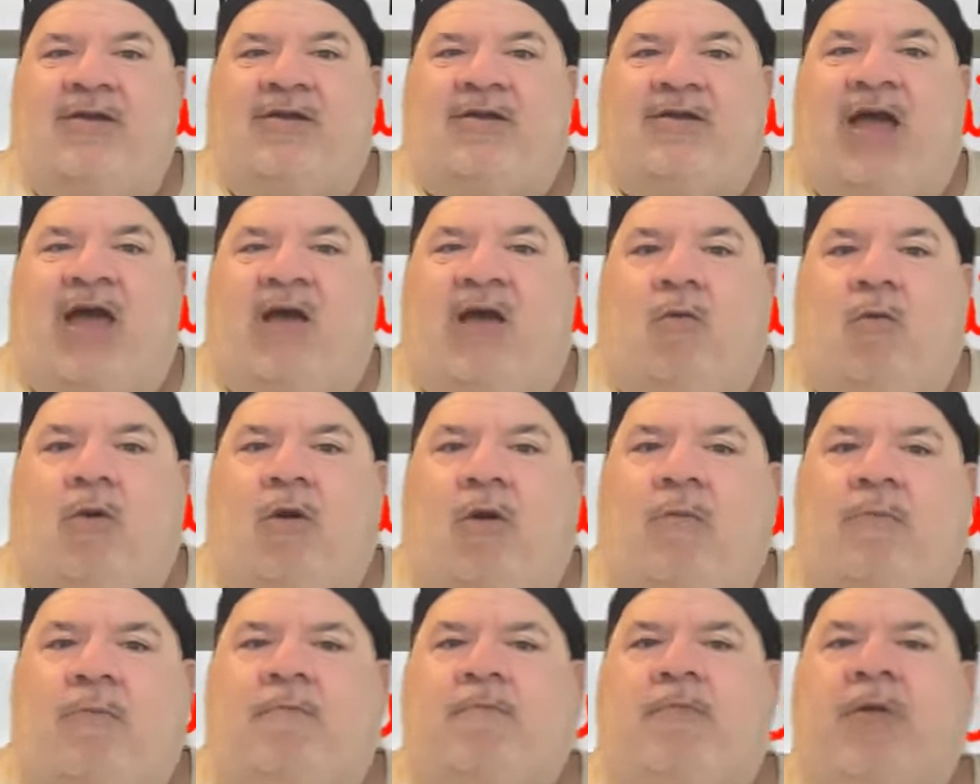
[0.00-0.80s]
that
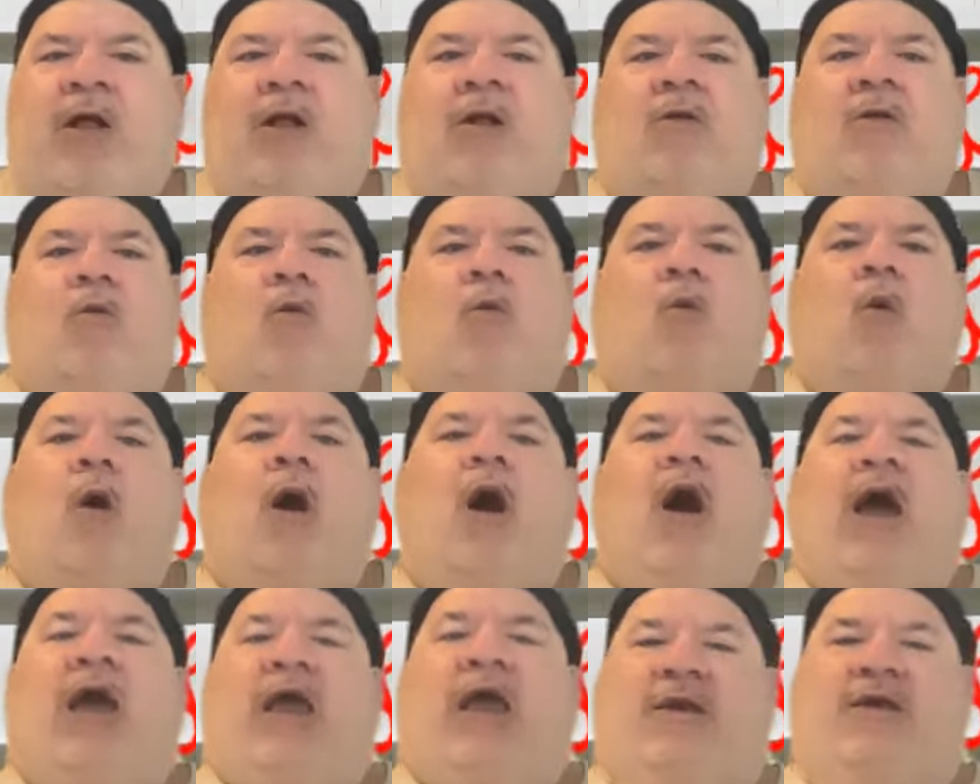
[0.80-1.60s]
were built
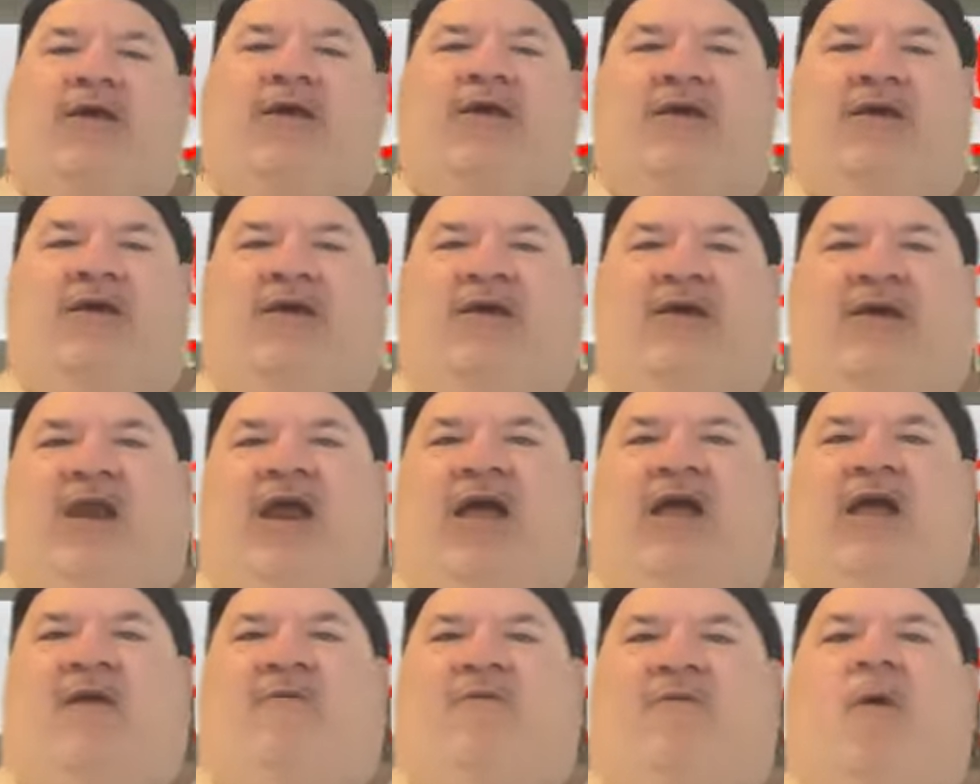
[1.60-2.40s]
wide, and
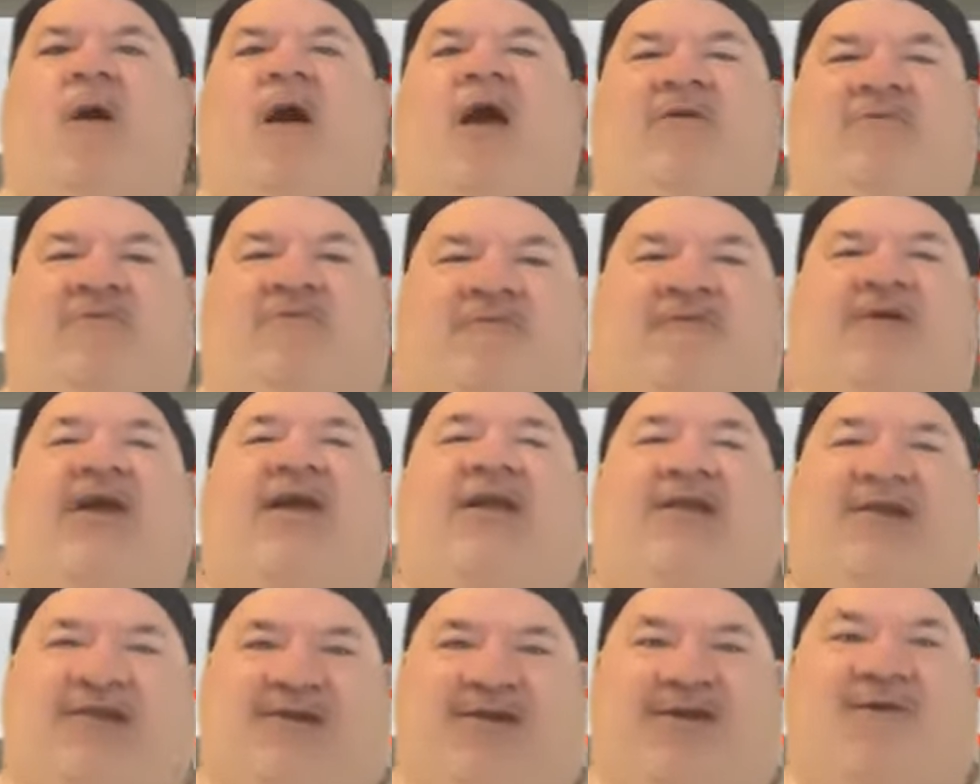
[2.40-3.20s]
I got wide
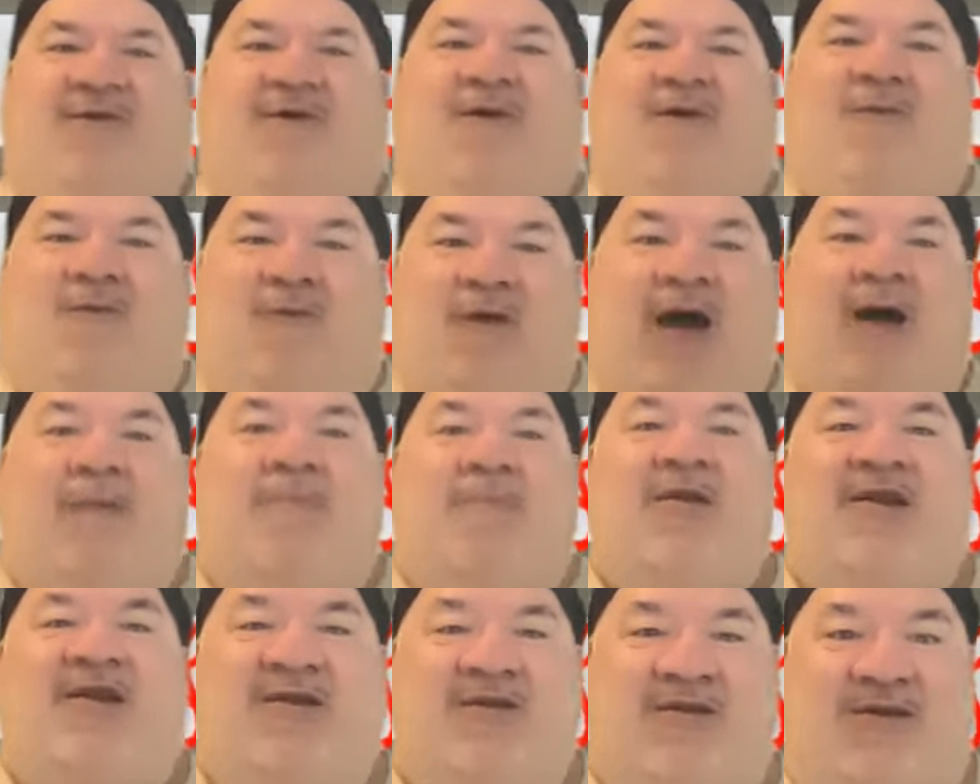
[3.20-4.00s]
feet. So
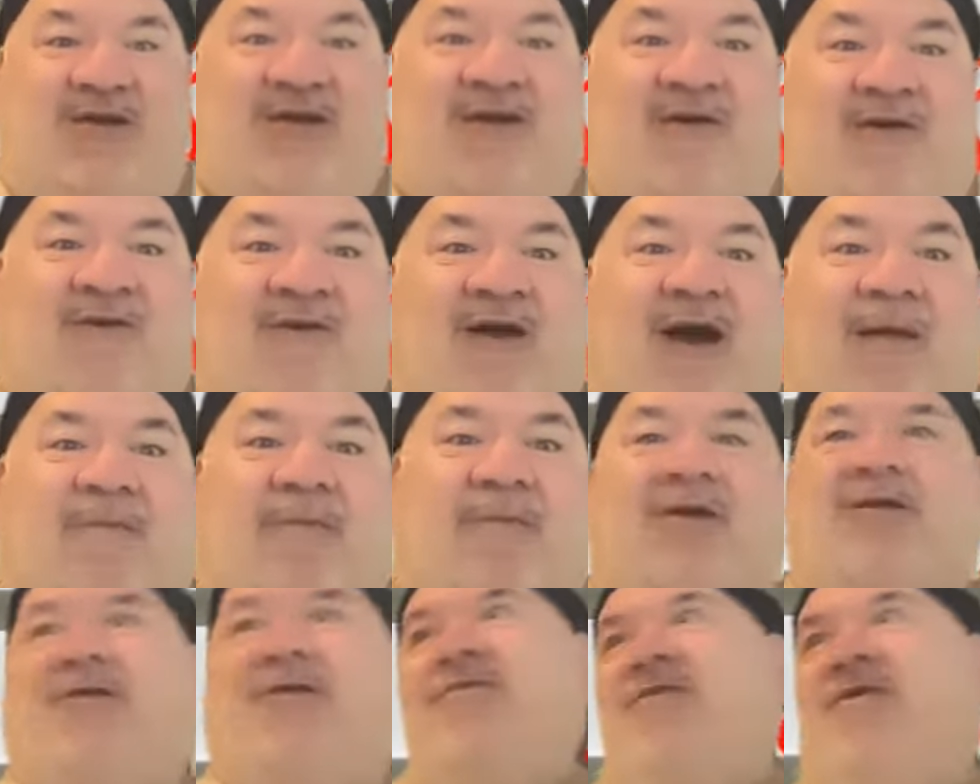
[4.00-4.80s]
Robin
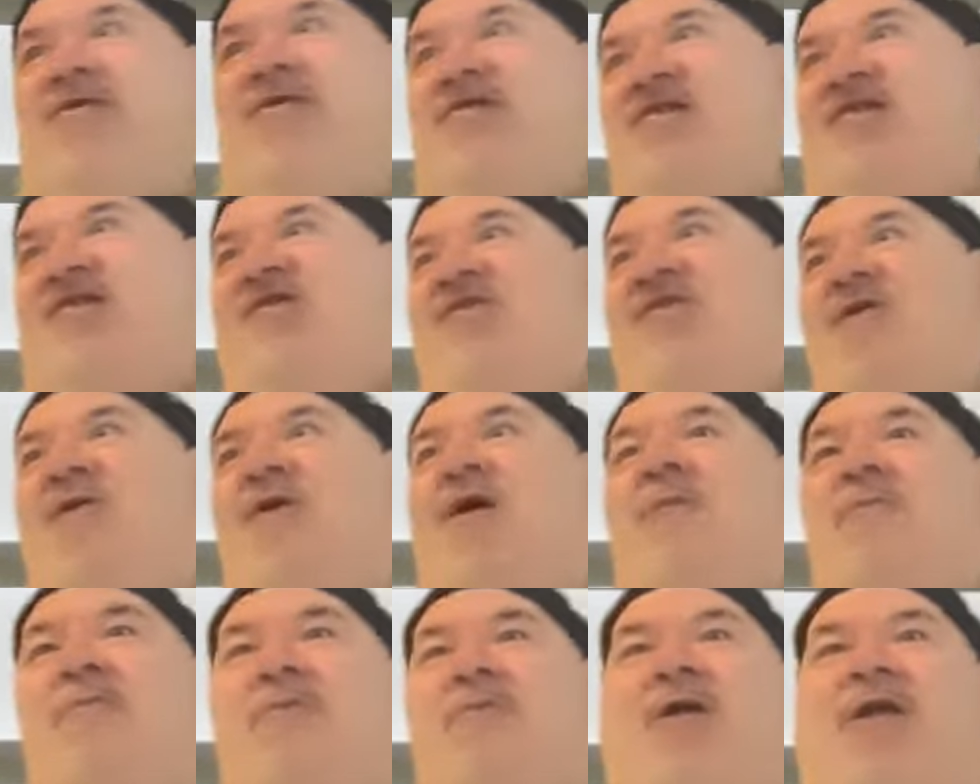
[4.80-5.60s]
used to show
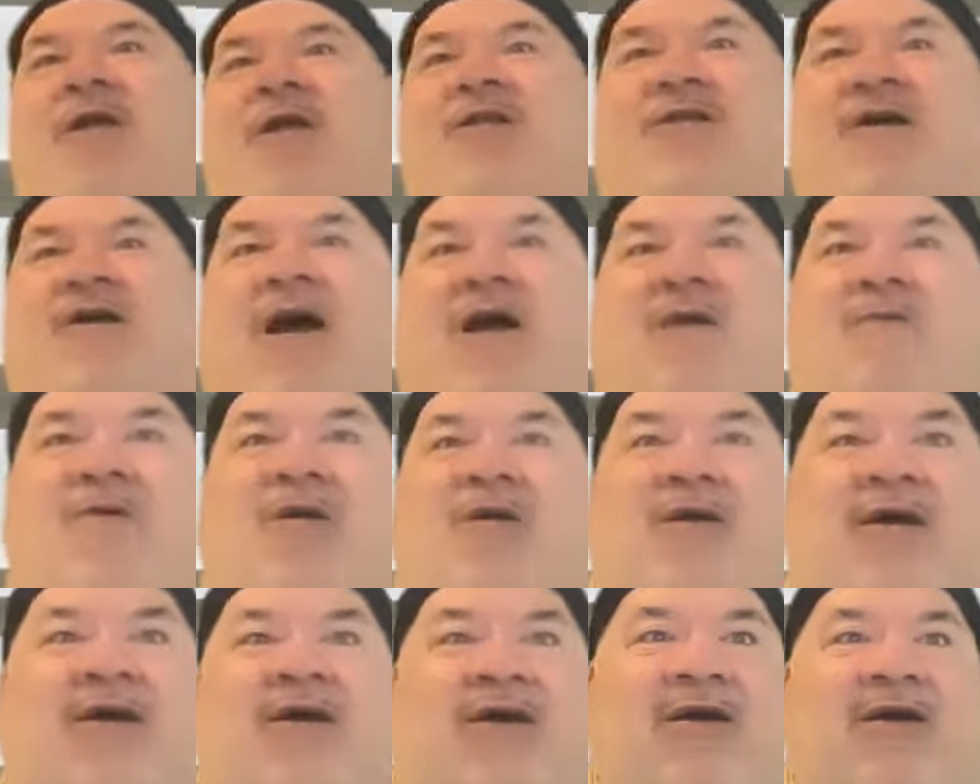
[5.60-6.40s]
up all the time
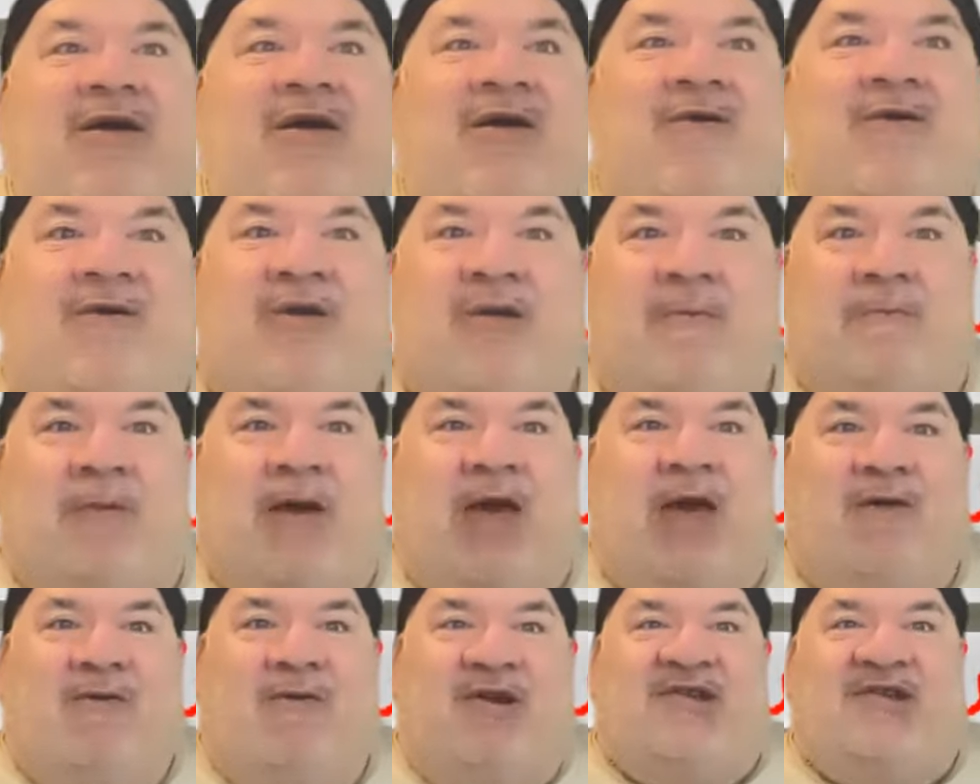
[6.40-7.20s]
with a
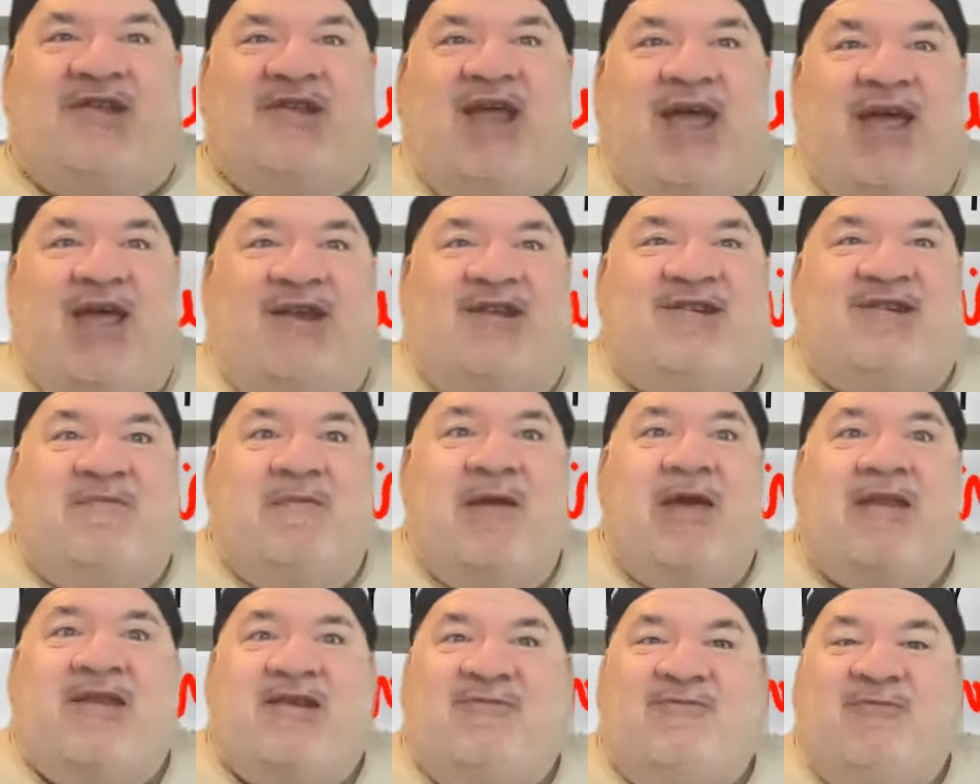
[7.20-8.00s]
pair of Stan
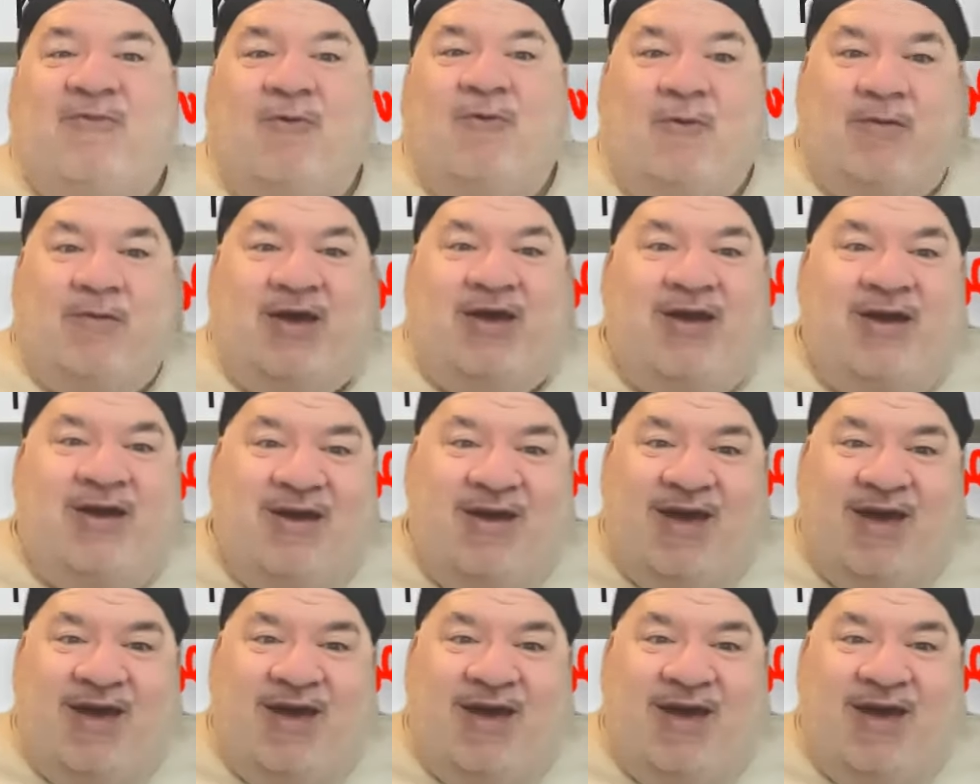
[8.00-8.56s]
Smiths for me.